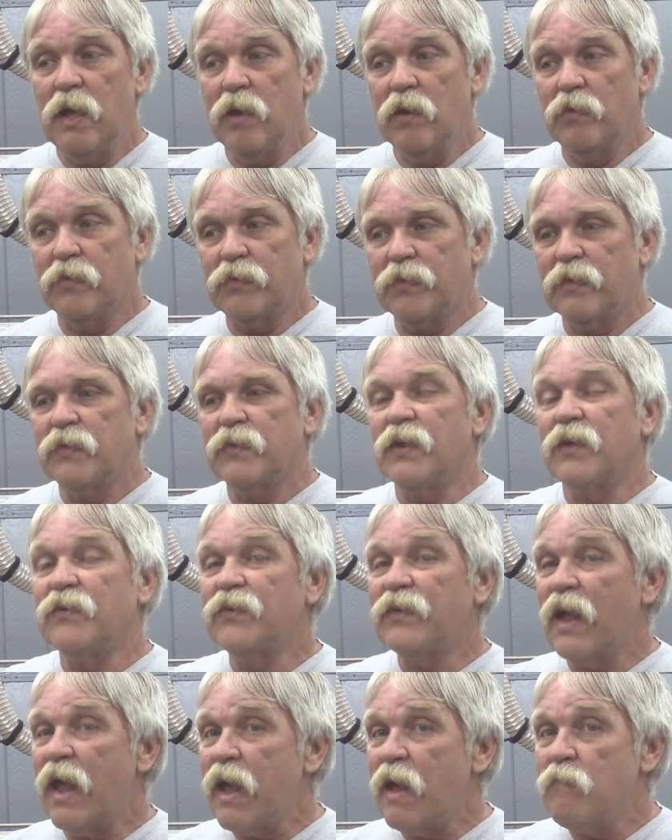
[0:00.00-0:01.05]
is the
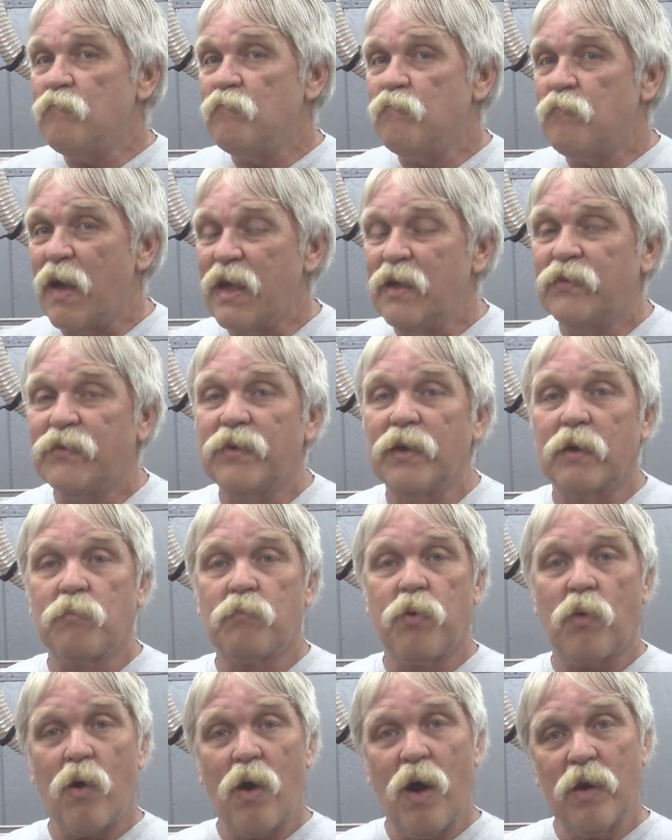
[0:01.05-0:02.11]
same
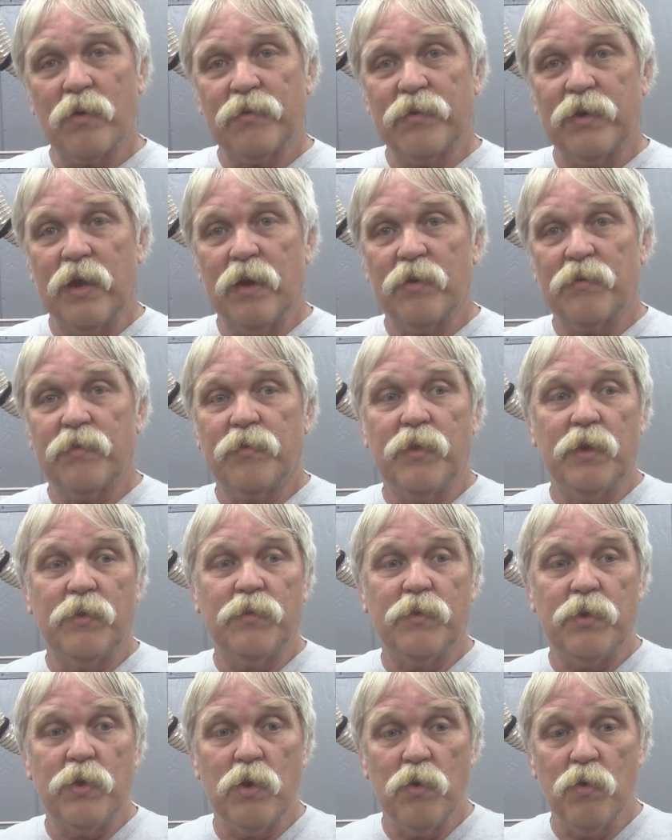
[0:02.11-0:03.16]
basic process
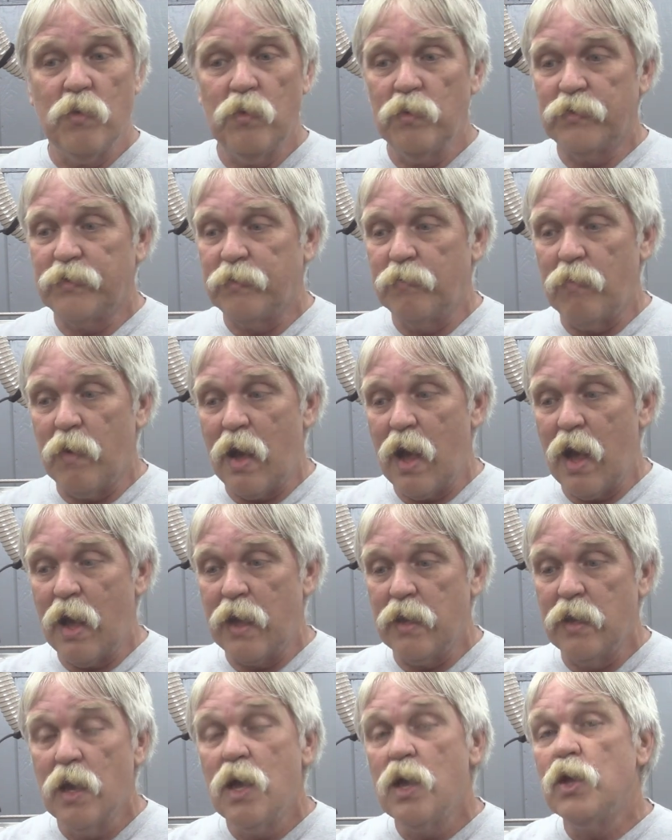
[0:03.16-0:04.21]
that's used
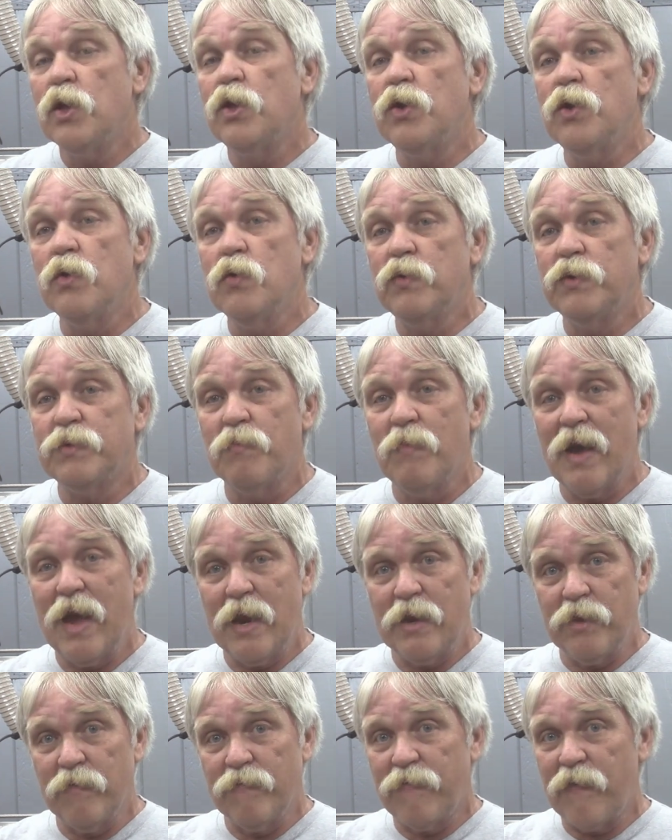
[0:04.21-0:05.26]
by huge
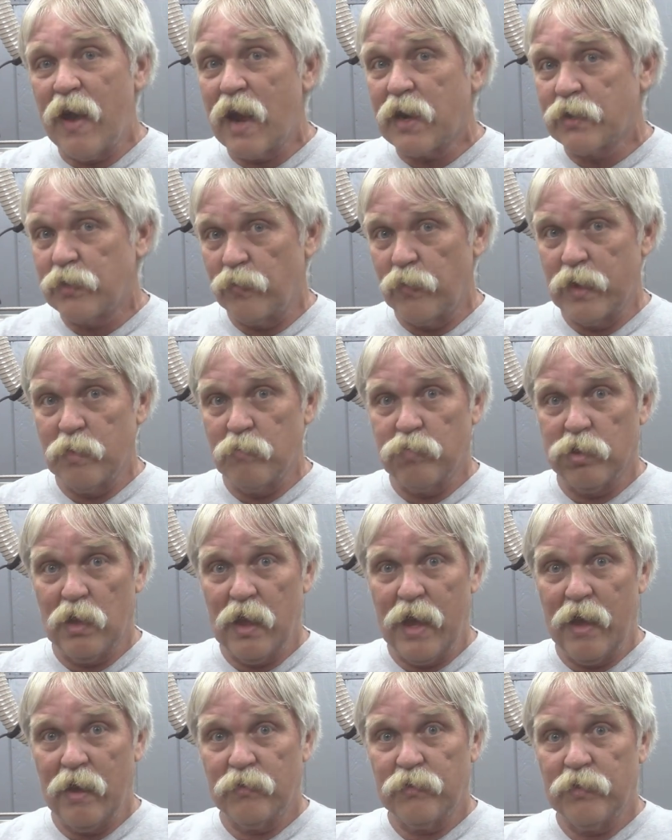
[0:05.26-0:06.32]
manufacturing
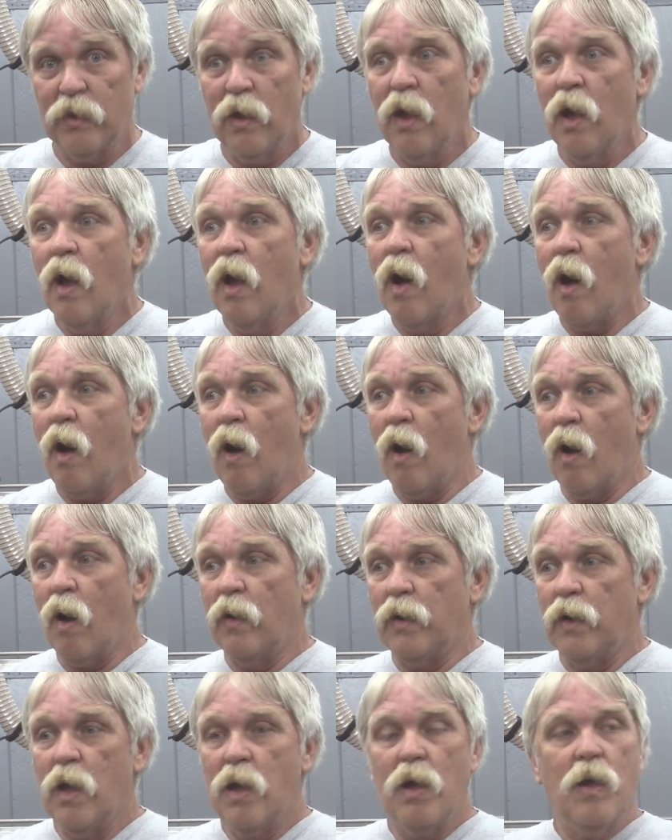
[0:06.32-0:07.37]
plants
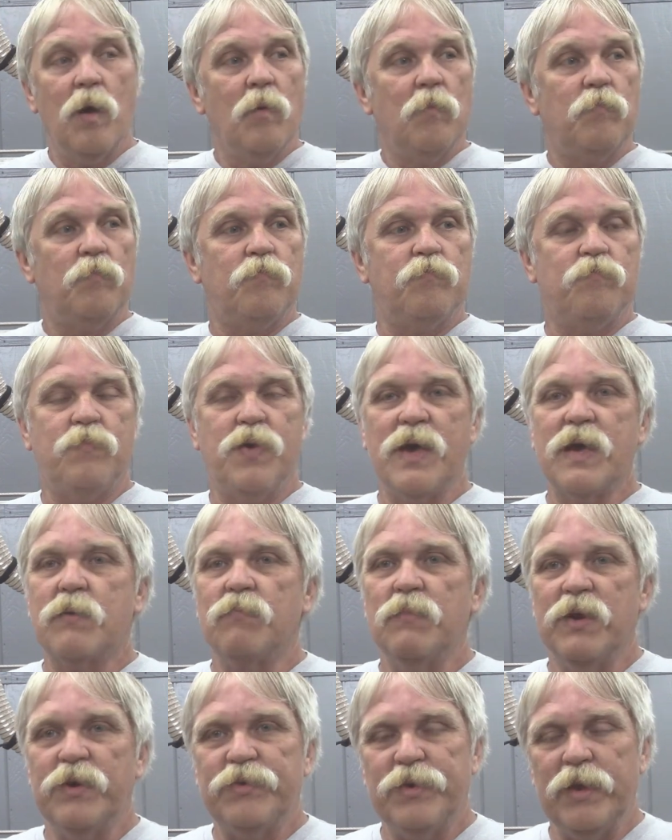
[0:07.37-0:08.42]
on big
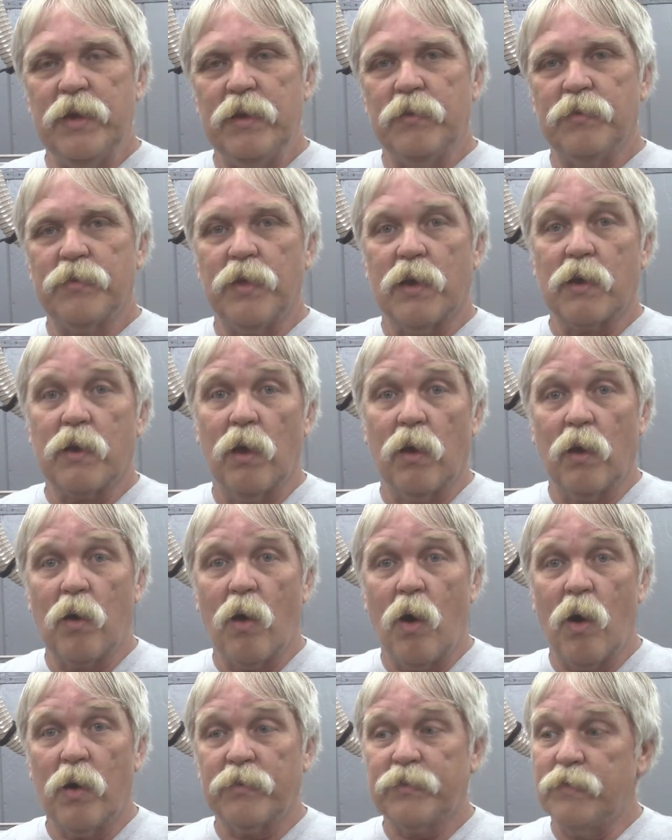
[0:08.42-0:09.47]
machines that can
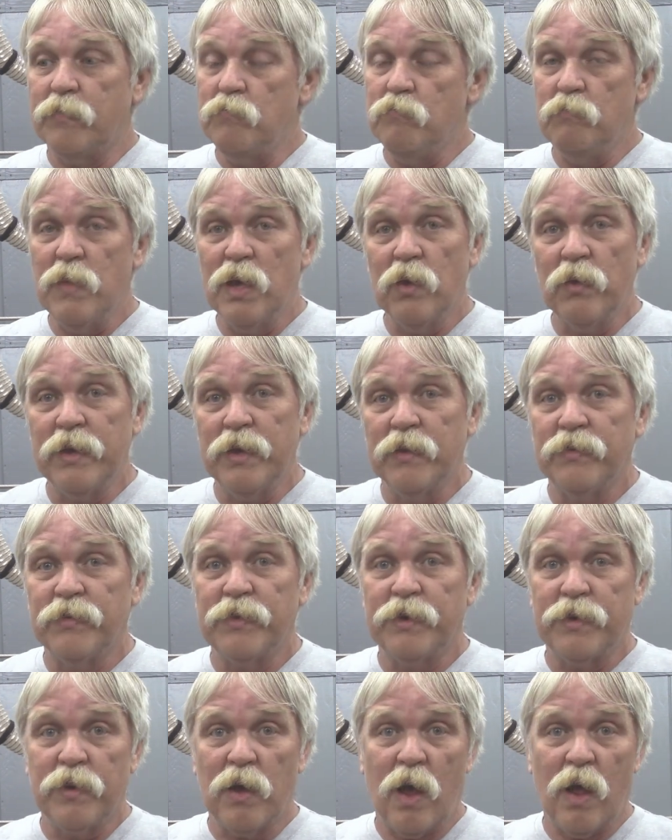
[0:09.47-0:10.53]
cost
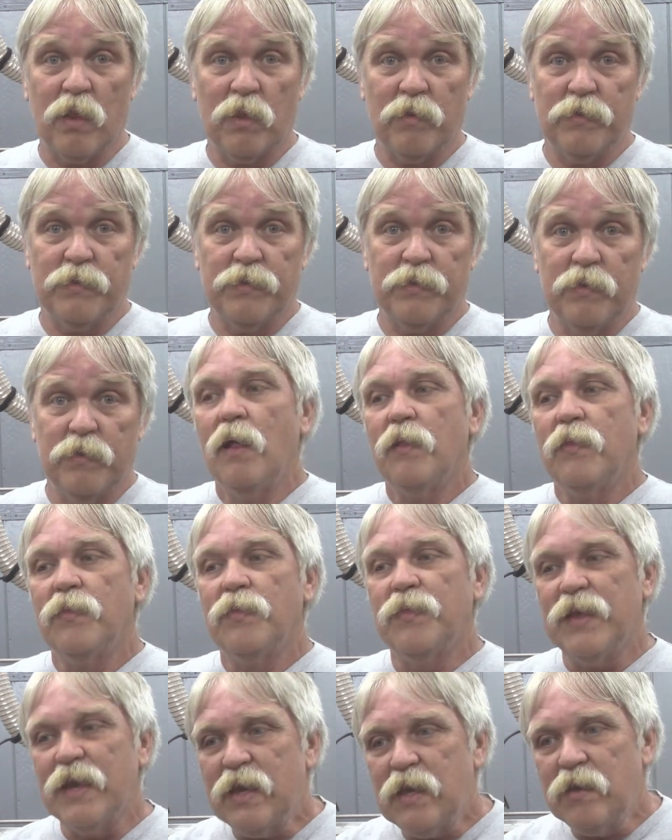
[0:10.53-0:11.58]
millions of dollars.
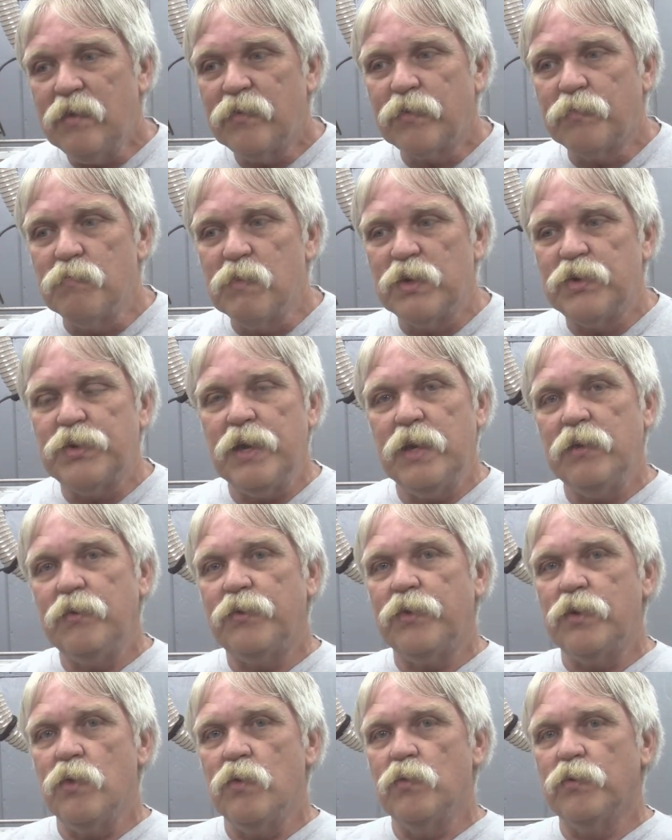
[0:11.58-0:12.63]
These machines
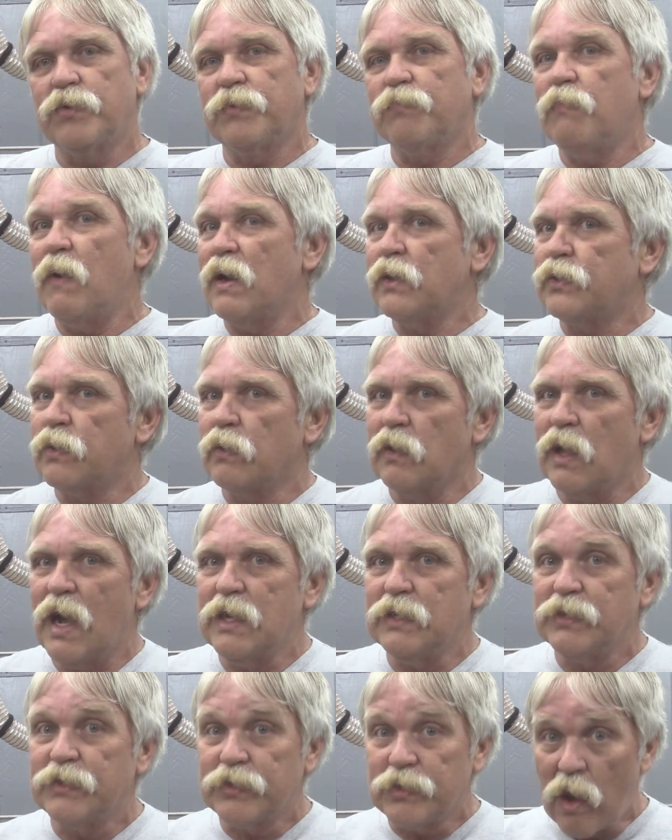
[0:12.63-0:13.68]
use
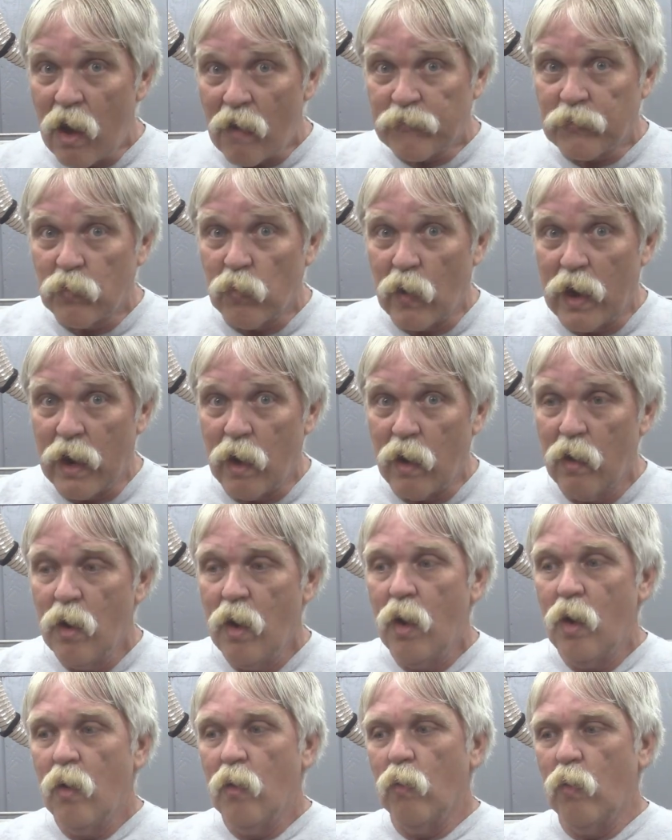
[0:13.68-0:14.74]
specialized software,
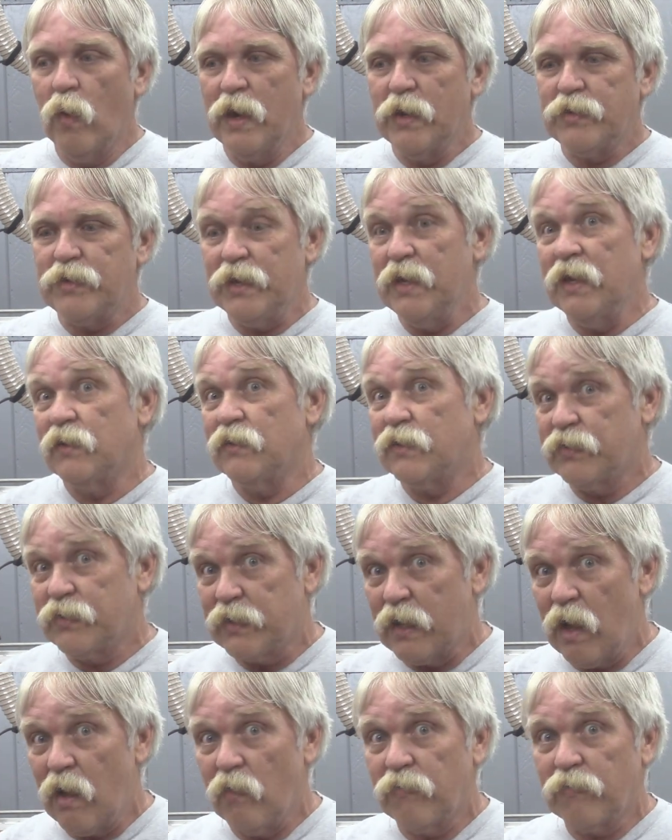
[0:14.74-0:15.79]
which
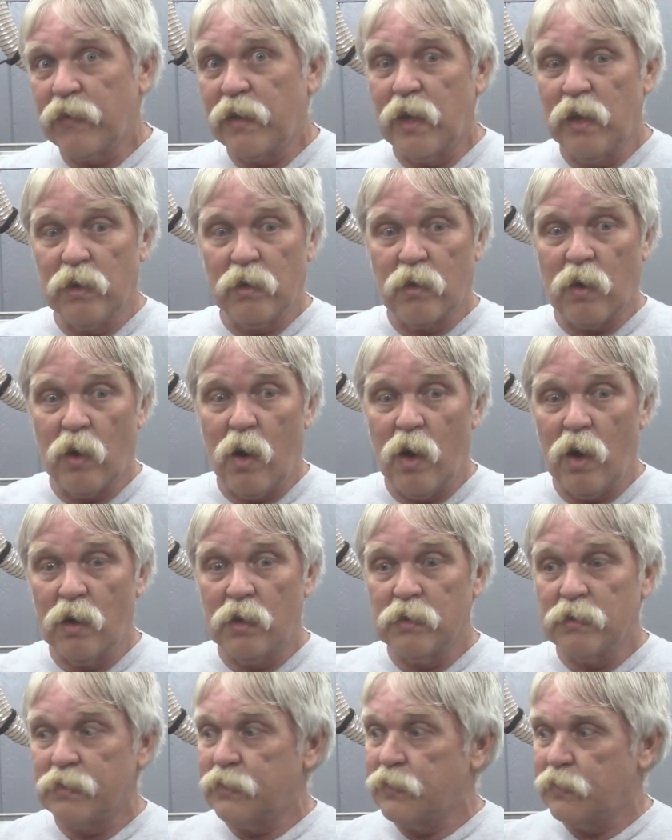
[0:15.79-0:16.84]
itself can
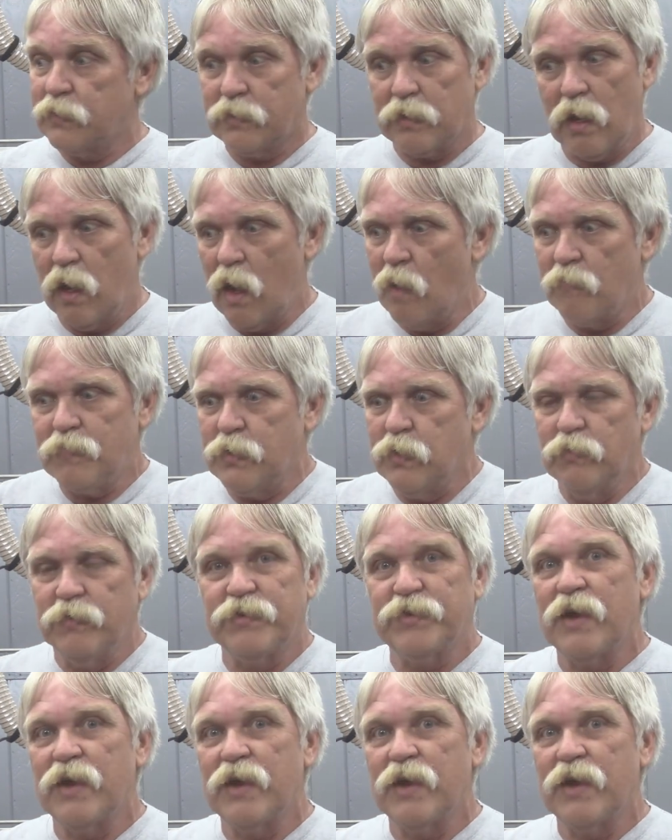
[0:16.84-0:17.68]
cost up to